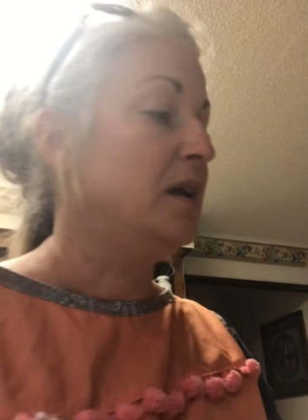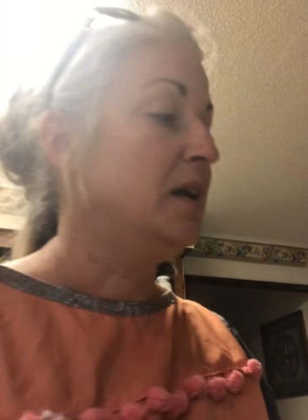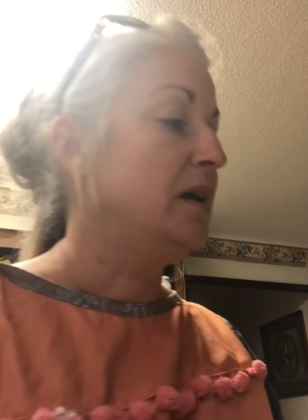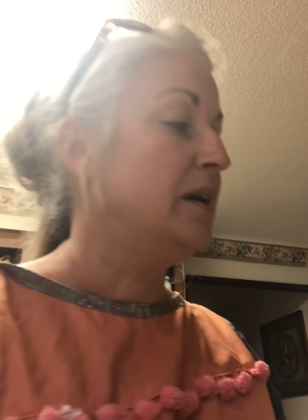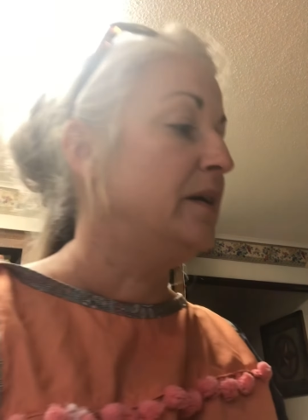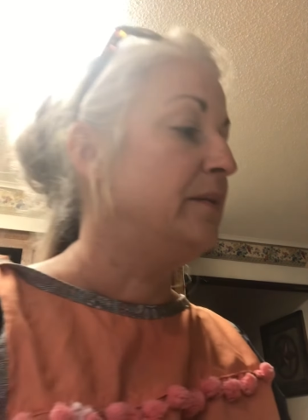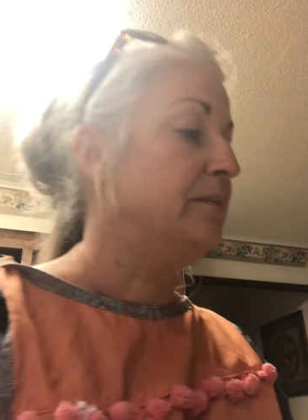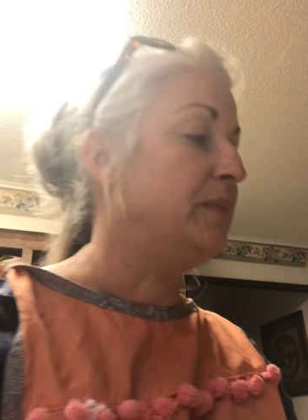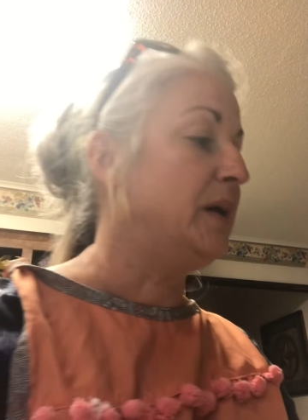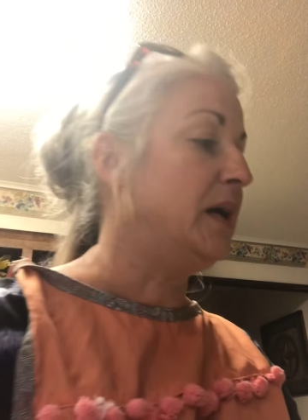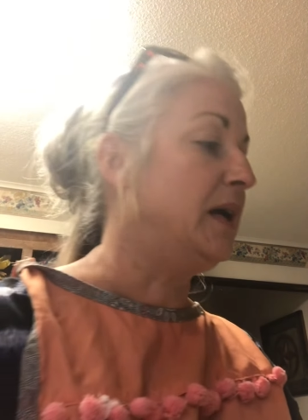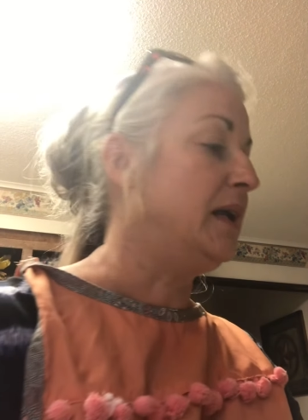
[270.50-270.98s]

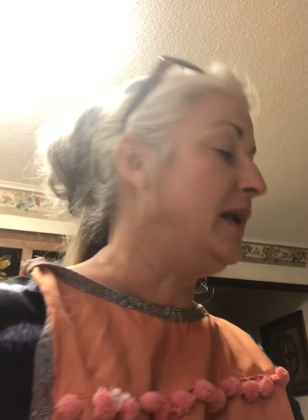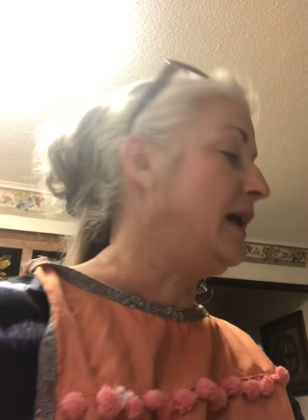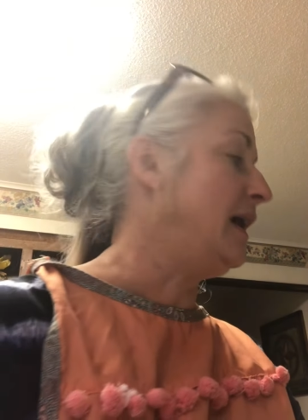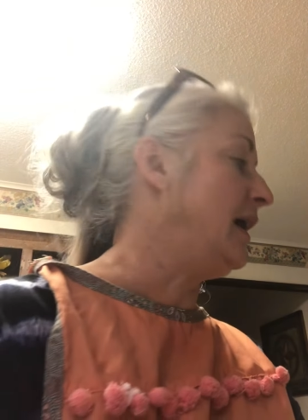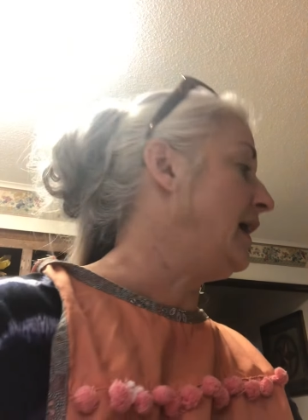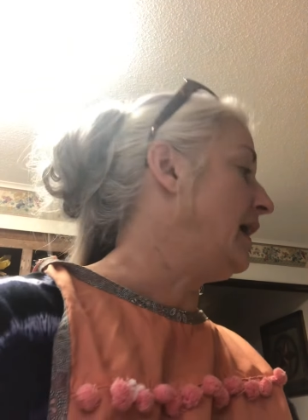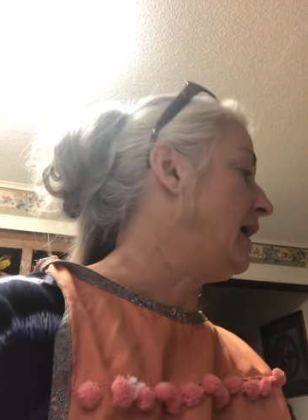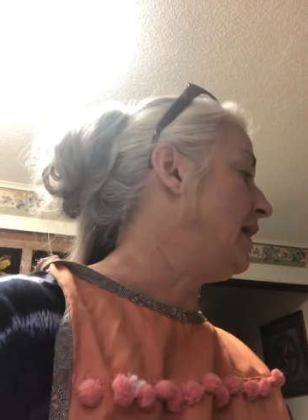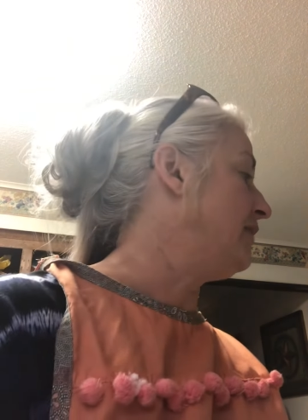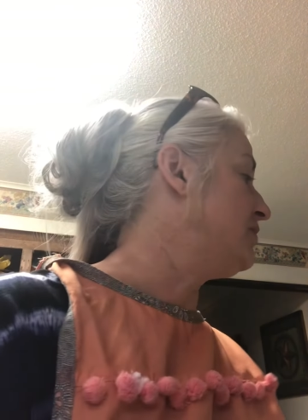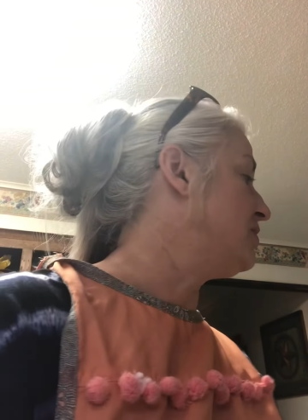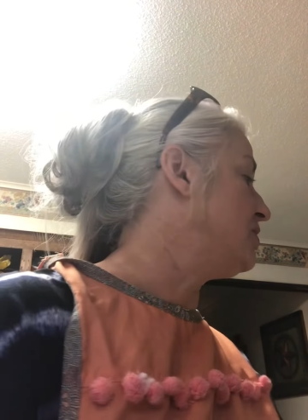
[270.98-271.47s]
But I
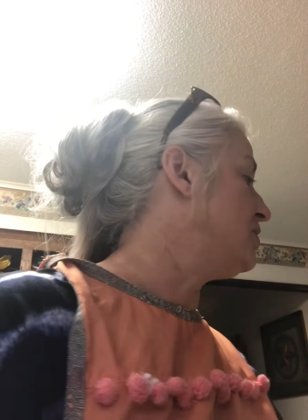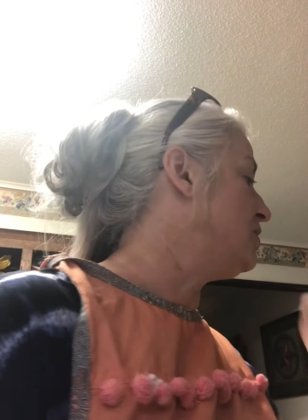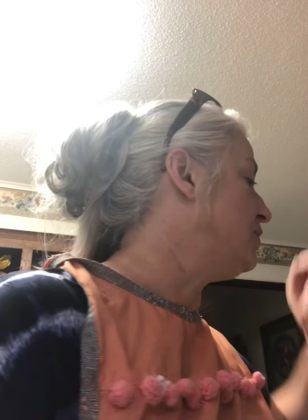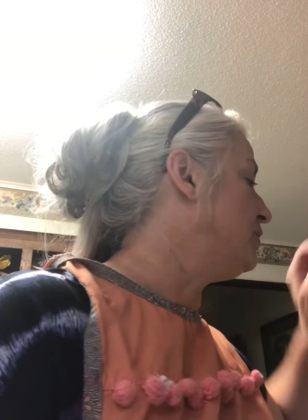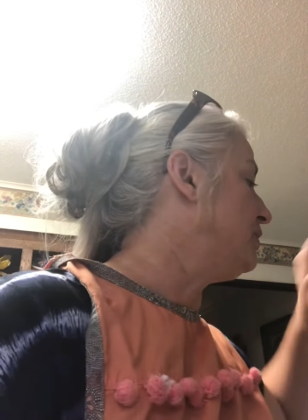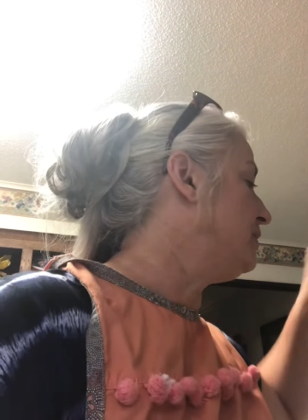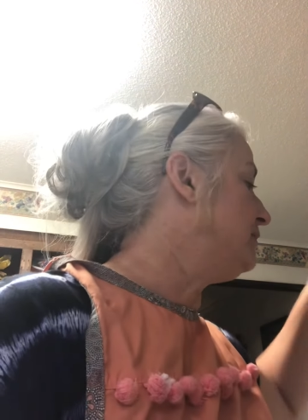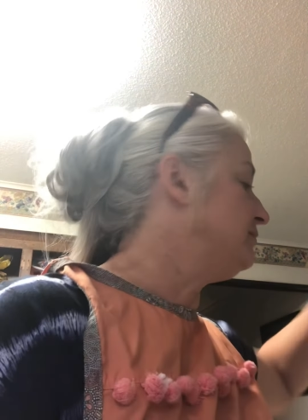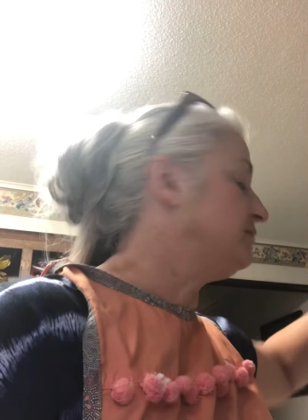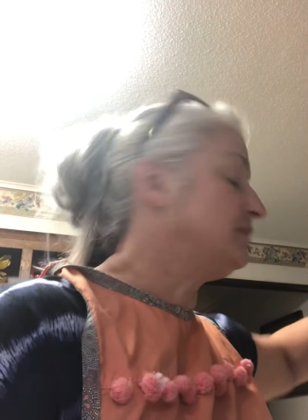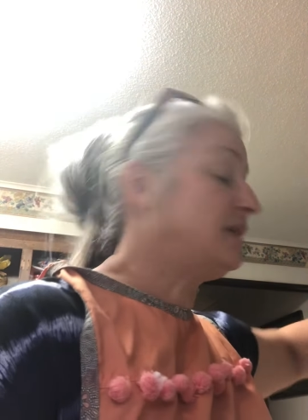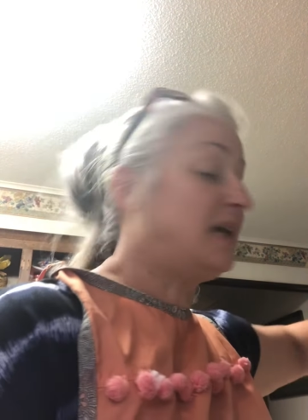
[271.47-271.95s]
have to do
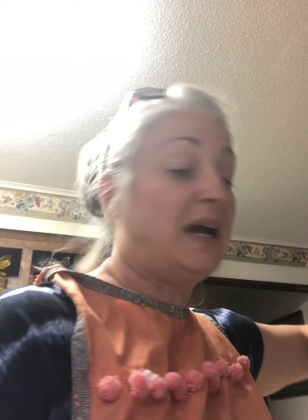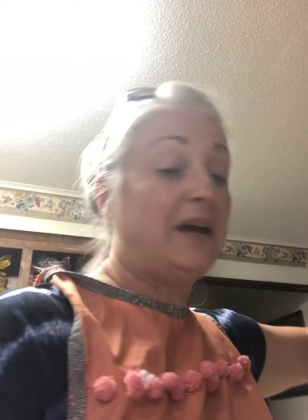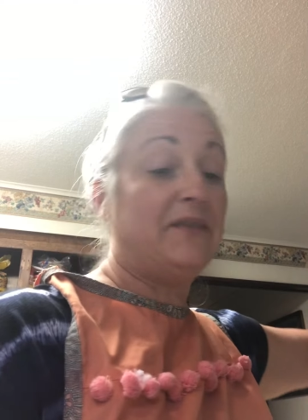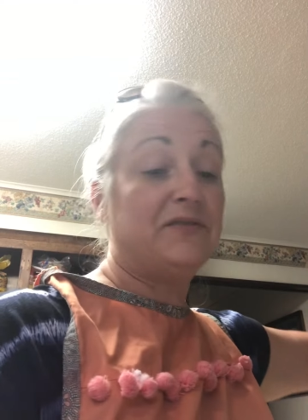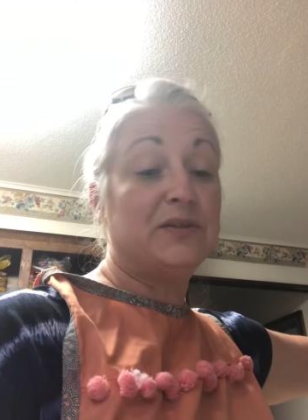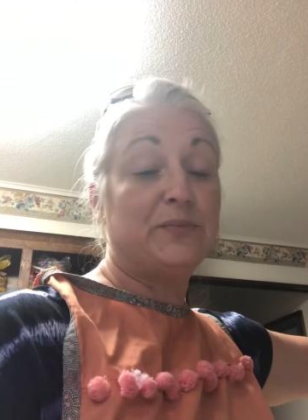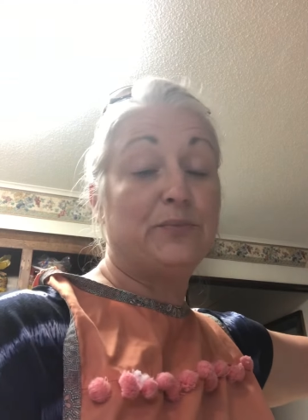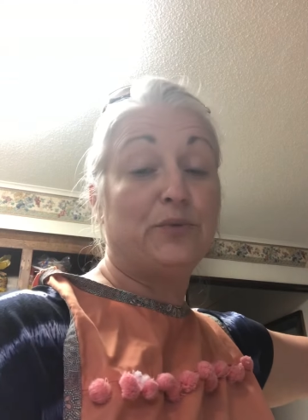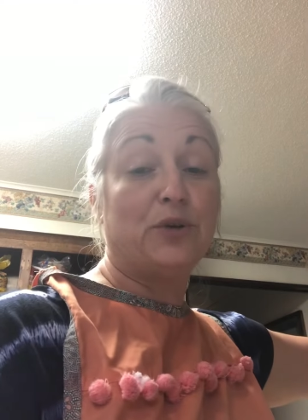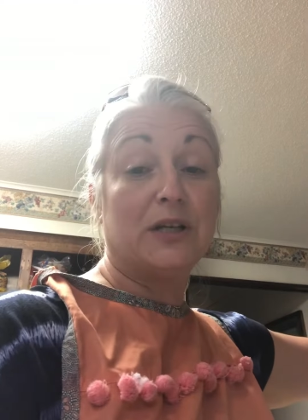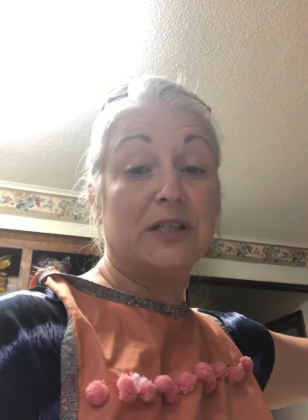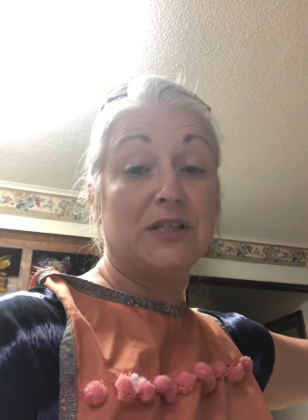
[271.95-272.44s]
it. I have to
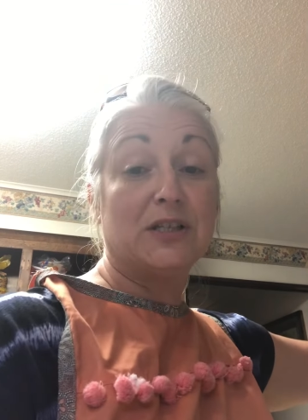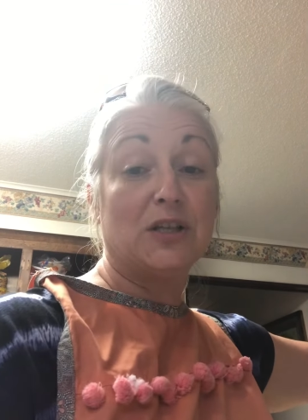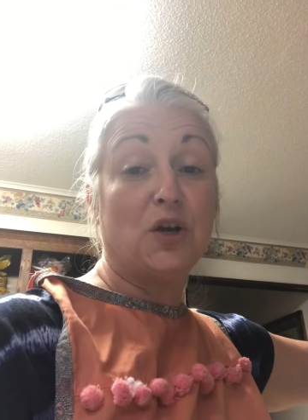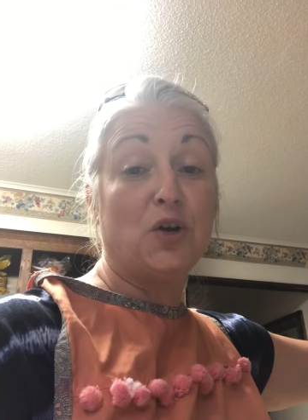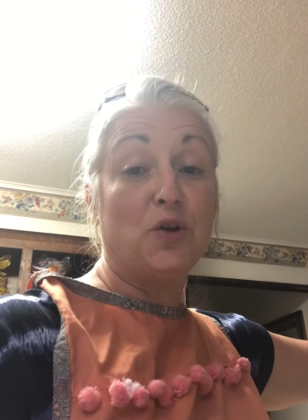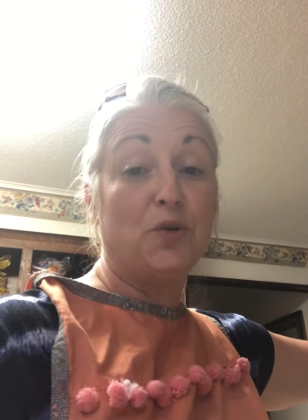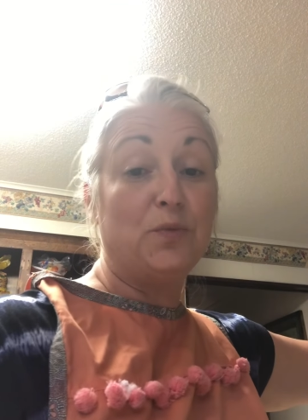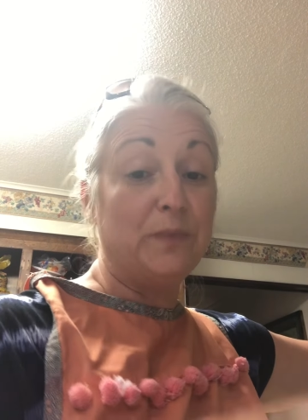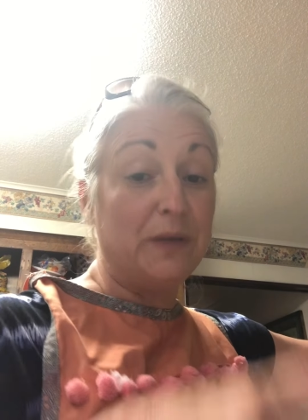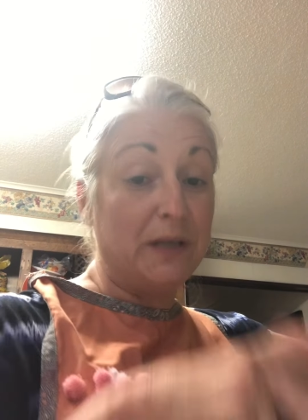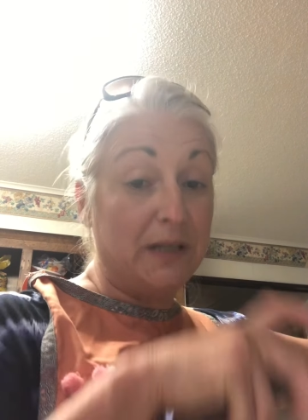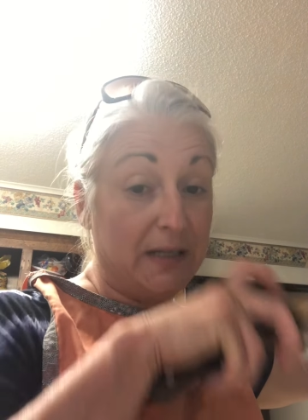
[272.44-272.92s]
press
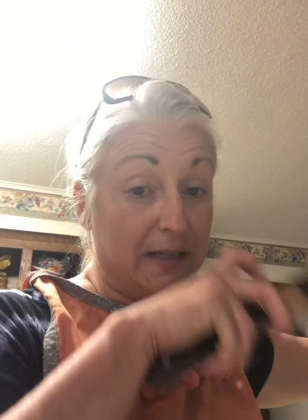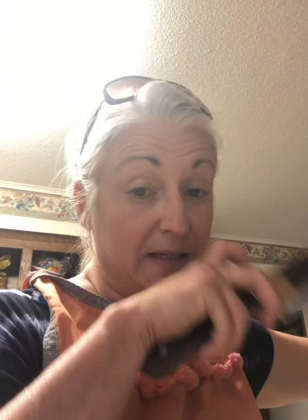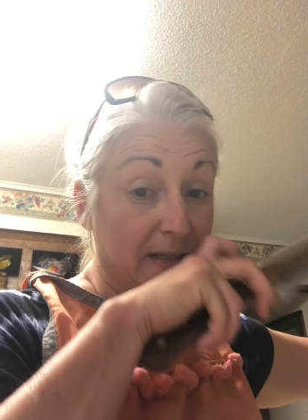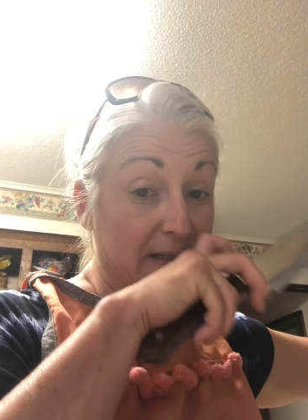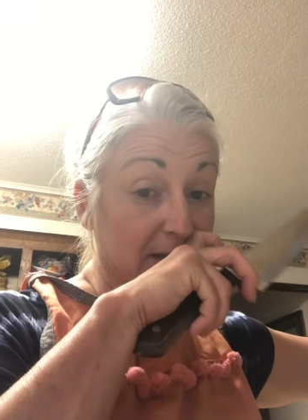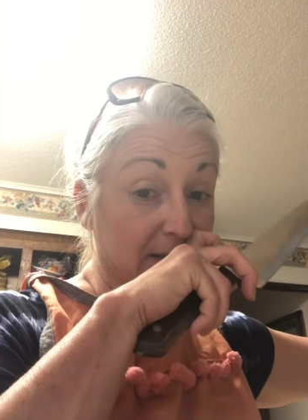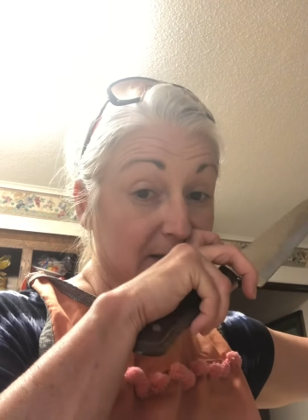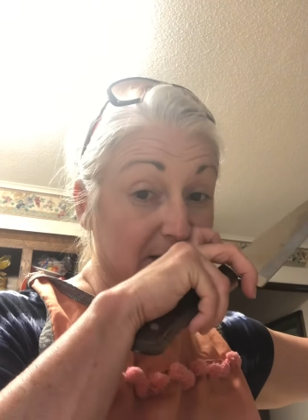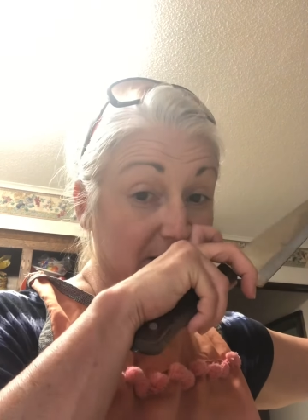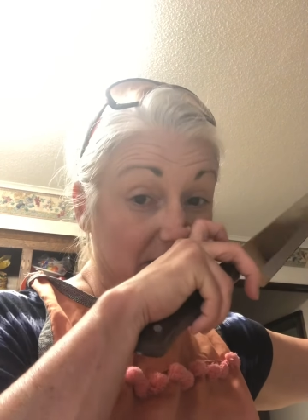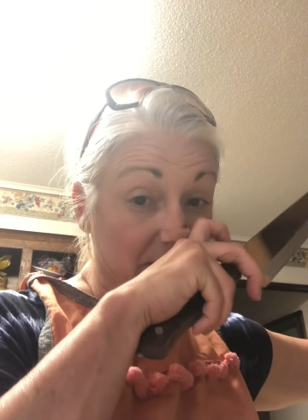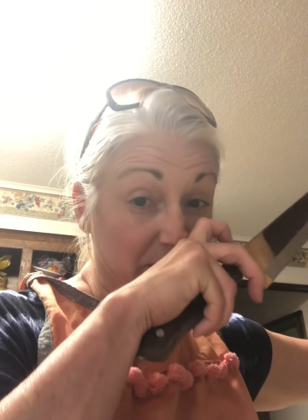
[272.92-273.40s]
on,
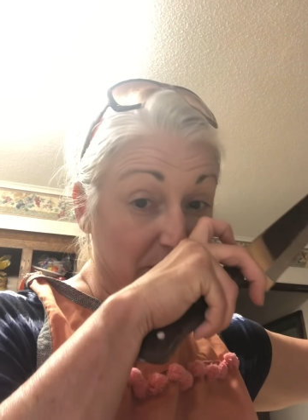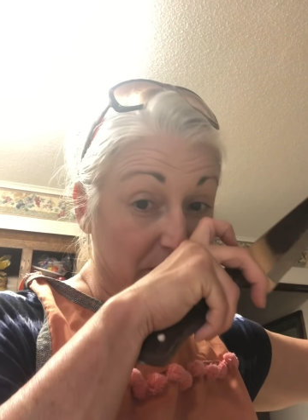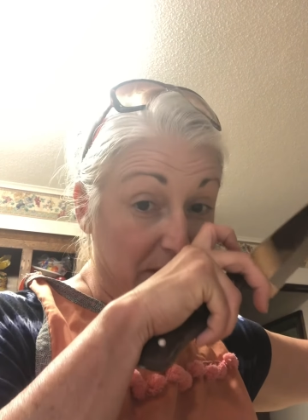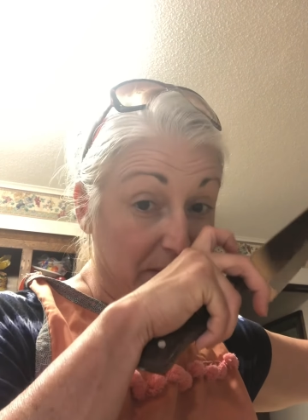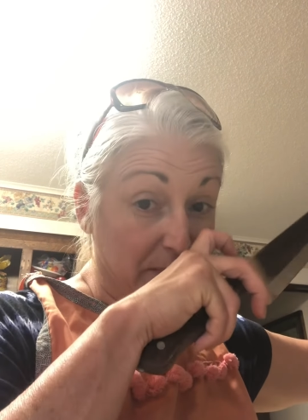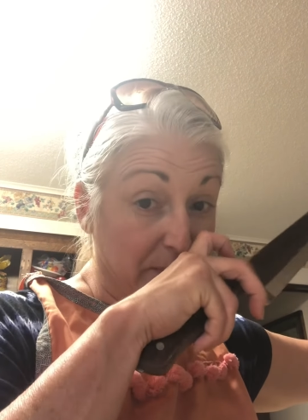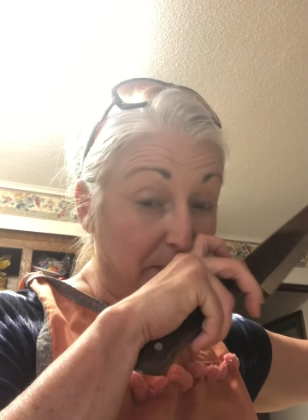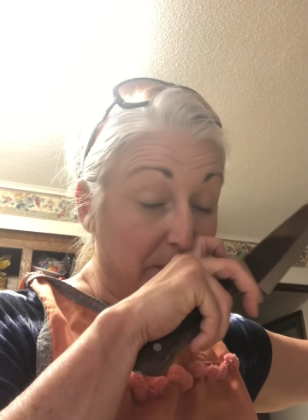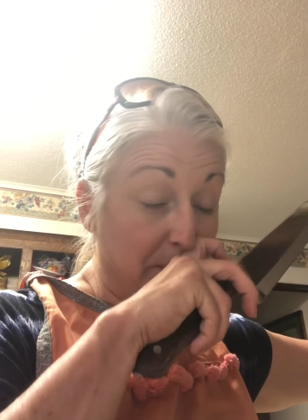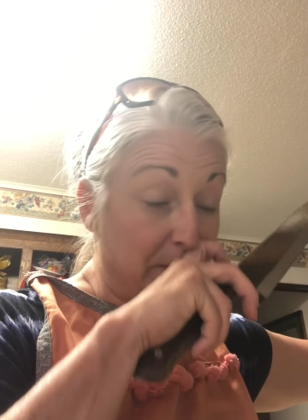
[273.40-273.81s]
because I mean,